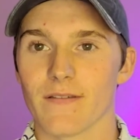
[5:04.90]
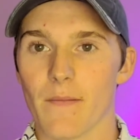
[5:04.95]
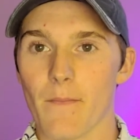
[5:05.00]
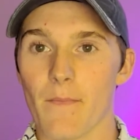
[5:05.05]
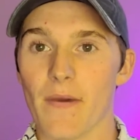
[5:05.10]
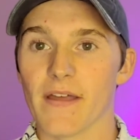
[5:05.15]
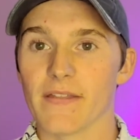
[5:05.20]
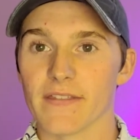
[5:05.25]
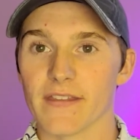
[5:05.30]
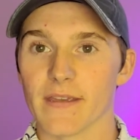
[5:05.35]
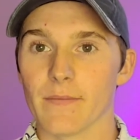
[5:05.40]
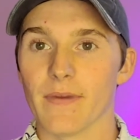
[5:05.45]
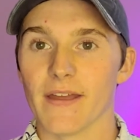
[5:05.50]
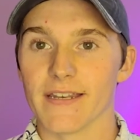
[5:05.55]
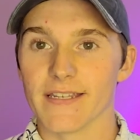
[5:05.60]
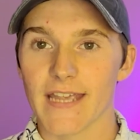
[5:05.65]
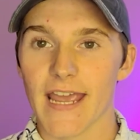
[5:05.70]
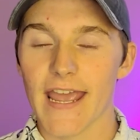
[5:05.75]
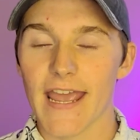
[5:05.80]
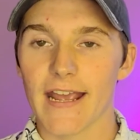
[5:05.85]
Bentley
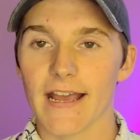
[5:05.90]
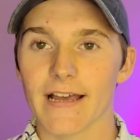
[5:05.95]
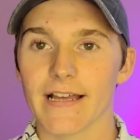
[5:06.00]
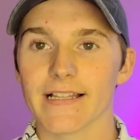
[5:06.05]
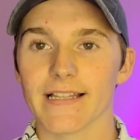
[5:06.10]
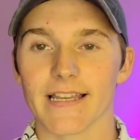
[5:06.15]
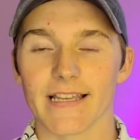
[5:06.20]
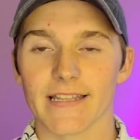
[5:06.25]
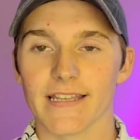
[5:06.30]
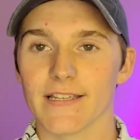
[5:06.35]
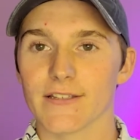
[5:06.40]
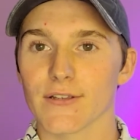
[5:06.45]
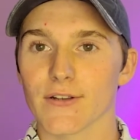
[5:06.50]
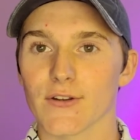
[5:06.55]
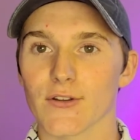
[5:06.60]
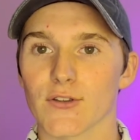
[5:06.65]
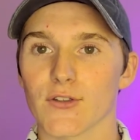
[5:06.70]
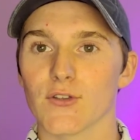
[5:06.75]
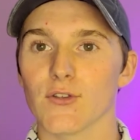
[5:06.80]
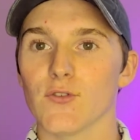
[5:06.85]
Bentayga. Like, these
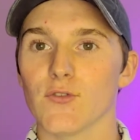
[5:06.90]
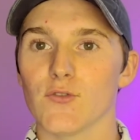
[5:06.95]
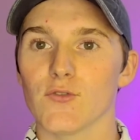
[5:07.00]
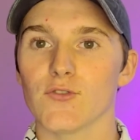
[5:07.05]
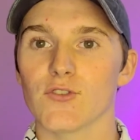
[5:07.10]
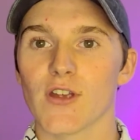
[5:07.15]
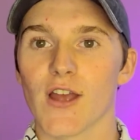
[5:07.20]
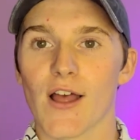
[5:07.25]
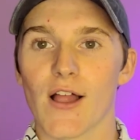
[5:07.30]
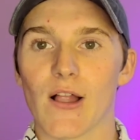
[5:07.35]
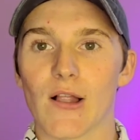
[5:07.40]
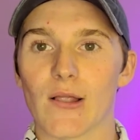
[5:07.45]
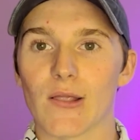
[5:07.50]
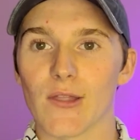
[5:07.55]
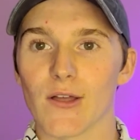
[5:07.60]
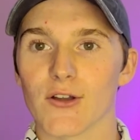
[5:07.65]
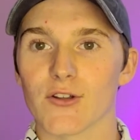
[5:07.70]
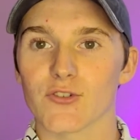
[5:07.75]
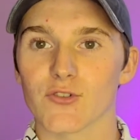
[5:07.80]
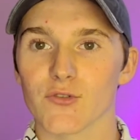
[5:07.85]
are huge,
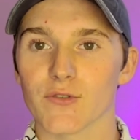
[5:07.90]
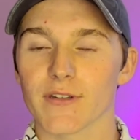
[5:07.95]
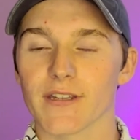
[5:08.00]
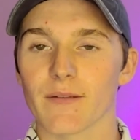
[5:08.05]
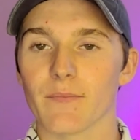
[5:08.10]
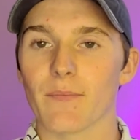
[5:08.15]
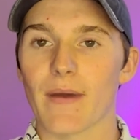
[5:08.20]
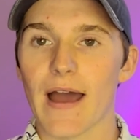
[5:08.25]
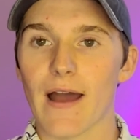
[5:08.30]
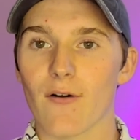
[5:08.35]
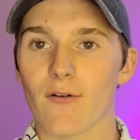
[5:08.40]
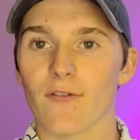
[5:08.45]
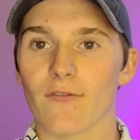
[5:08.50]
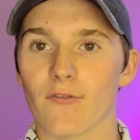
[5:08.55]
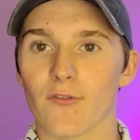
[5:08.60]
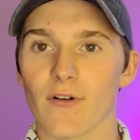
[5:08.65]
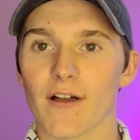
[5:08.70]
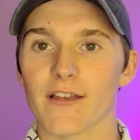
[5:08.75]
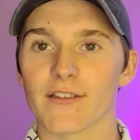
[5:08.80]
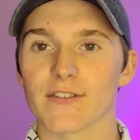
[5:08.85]
luxury,
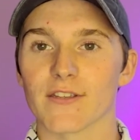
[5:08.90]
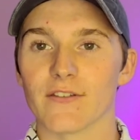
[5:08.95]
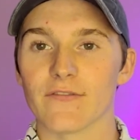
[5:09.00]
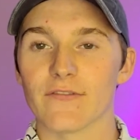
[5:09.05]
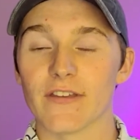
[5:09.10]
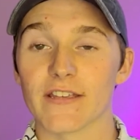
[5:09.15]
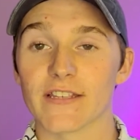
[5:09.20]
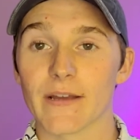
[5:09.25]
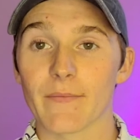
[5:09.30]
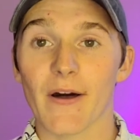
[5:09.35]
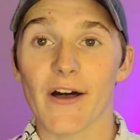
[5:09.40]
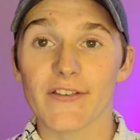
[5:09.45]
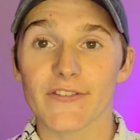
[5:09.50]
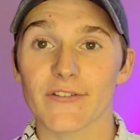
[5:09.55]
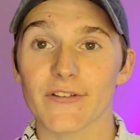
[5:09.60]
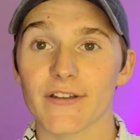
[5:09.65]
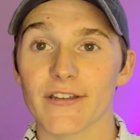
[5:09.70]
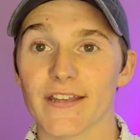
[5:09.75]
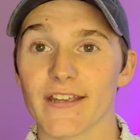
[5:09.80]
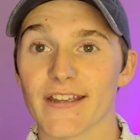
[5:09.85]
powerful SUVs. I'm also
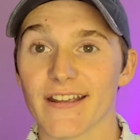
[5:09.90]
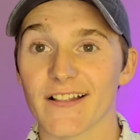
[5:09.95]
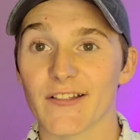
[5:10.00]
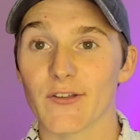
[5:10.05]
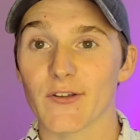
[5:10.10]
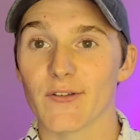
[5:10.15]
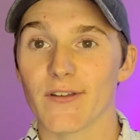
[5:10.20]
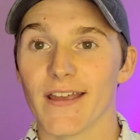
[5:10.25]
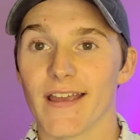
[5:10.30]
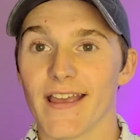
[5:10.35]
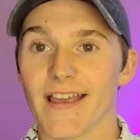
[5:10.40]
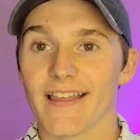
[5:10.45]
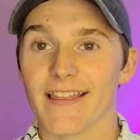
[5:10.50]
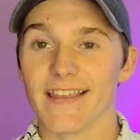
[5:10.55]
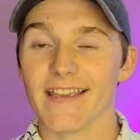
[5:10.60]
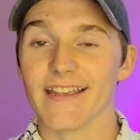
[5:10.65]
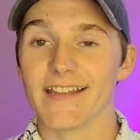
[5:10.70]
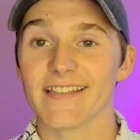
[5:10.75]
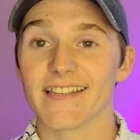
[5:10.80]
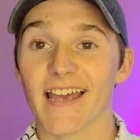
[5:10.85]
going to include
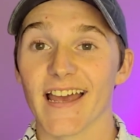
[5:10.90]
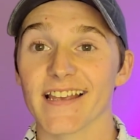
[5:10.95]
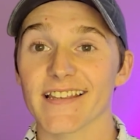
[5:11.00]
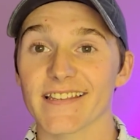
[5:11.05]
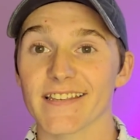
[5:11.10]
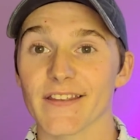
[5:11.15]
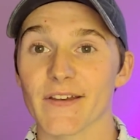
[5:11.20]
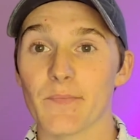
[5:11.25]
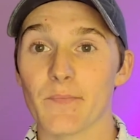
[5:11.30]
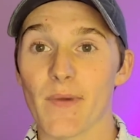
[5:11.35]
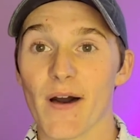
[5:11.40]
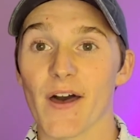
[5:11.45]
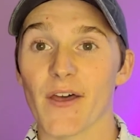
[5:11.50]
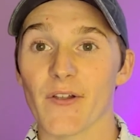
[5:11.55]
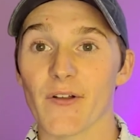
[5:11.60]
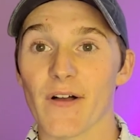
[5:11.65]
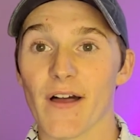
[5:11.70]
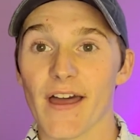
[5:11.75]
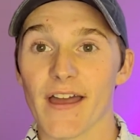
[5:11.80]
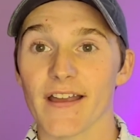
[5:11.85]
the Tesla
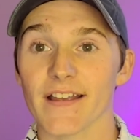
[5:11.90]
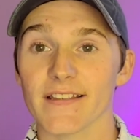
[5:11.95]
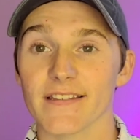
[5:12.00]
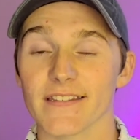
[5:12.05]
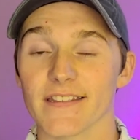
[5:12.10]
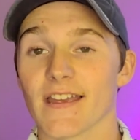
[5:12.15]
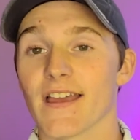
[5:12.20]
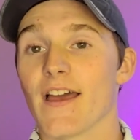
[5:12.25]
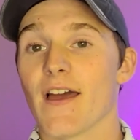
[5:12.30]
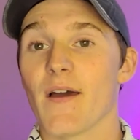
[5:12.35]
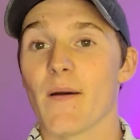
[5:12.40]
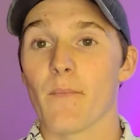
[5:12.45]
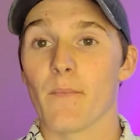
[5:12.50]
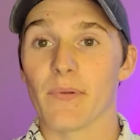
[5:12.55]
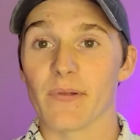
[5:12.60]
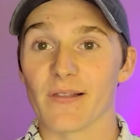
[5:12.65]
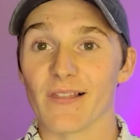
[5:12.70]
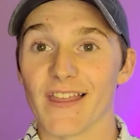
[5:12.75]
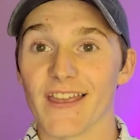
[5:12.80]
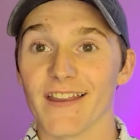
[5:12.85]
Model X
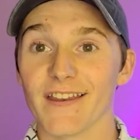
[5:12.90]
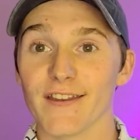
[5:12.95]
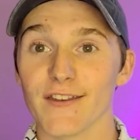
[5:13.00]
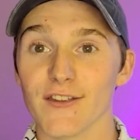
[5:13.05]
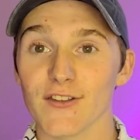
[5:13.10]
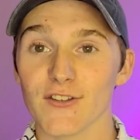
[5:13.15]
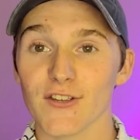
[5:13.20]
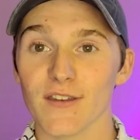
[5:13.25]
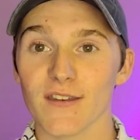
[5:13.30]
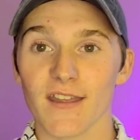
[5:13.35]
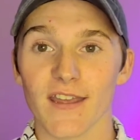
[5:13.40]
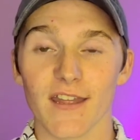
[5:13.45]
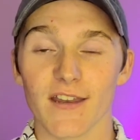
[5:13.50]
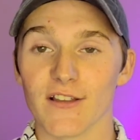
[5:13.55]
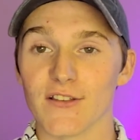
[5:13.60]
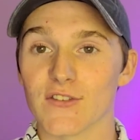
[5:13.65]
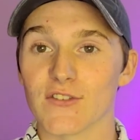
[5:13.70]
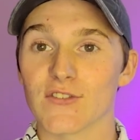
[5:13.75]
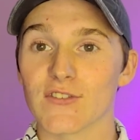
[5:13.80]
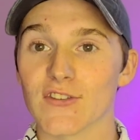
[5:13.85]
Plate Edition. It
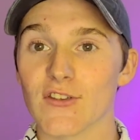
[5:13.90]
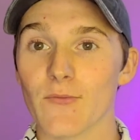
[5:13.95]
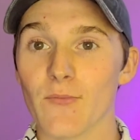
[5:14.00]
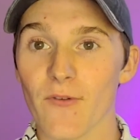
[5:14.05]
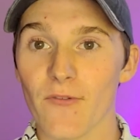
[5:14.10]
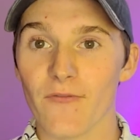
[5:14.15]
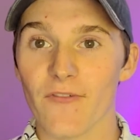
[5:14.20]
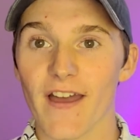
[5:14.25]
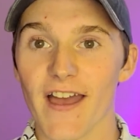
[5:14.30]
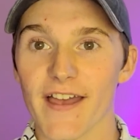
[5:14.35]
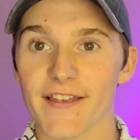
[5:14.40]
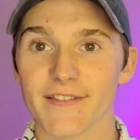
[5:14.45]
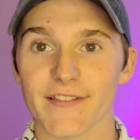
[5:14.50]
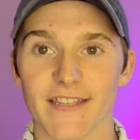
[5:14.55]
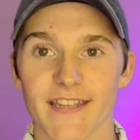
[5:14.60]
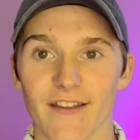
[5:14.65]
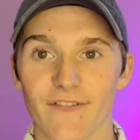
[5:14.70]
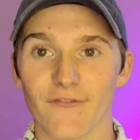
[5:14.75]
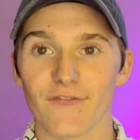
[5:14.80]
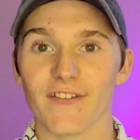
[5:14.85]
is super
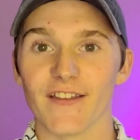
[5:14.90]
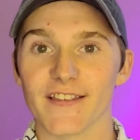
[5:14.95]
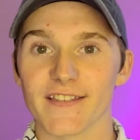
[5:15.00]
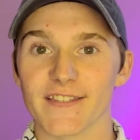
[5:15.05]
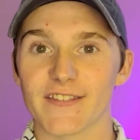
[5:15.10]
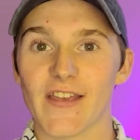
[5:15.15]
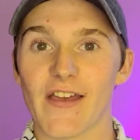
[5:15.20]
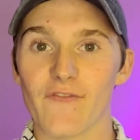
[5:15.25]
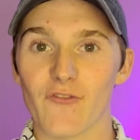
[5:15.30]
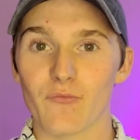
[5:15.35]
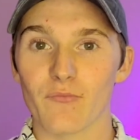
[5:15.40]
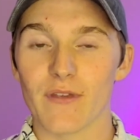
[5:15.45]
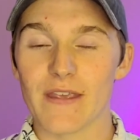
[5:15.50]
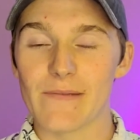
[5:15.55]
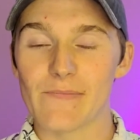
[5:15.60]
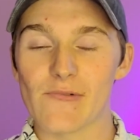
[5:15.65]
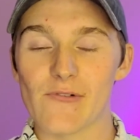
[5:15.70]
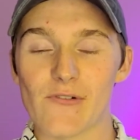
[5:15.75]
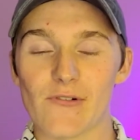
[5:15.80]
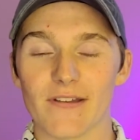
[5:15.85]
fast, can fit 7
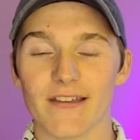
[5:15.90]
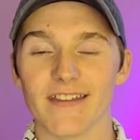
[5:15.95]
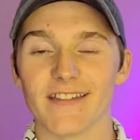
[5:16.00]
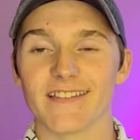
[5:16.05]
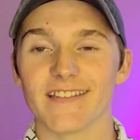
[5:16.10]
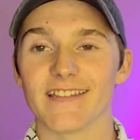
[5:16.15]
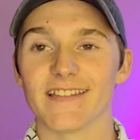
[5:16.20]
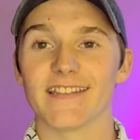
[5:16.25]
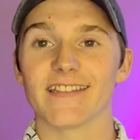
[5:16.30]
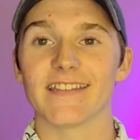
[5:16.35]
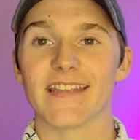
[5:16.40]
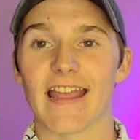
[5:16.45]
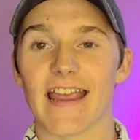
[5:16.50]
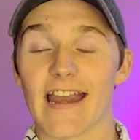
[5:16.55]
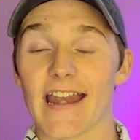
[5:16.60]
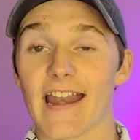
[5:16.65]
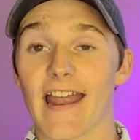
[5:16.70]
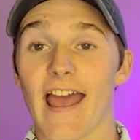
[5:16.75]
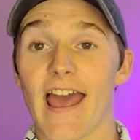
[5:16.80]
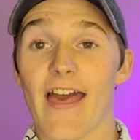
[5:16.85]
people. It's
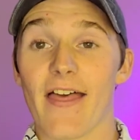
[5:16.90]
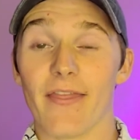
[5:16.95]
insane.